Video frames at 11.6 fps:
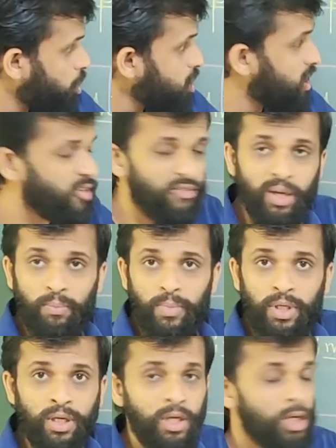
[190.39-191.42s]
Positive
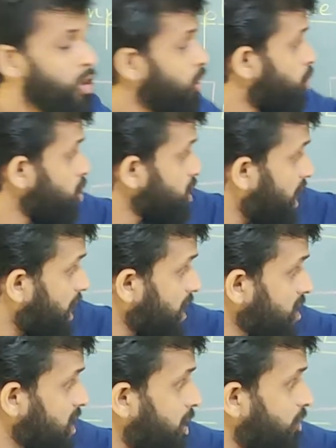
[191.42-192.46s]
number goes
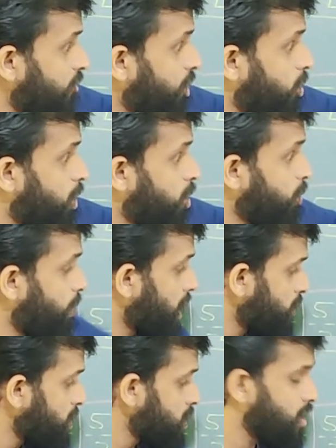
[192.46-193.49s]
other side of equal to
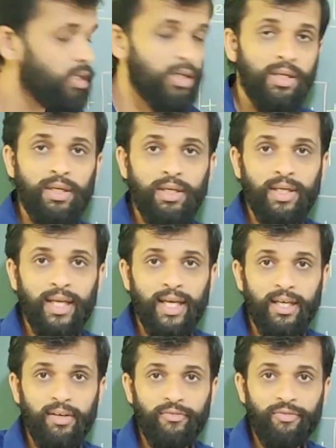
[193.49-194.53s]
becomes
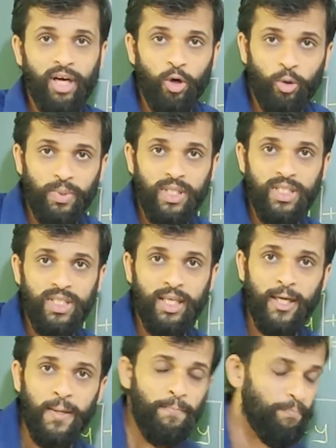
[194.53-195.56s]
negative. I hope this is
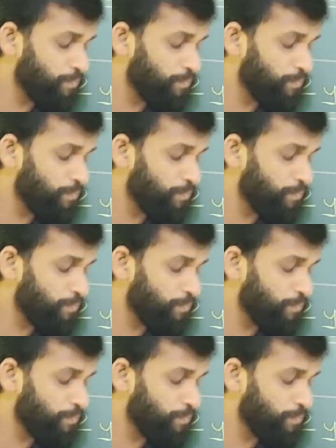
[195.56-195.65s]
clear.